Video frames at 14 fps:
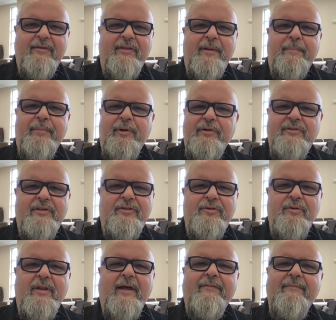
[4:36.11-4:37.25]
of the person you
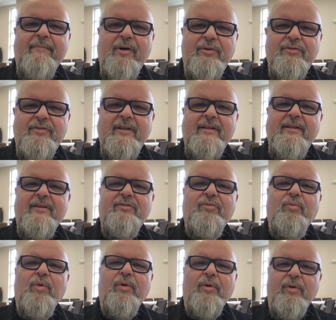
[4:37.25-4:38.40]
love most in this
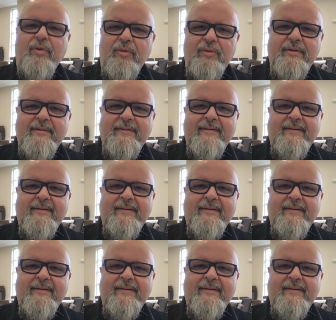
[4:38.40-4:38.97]
world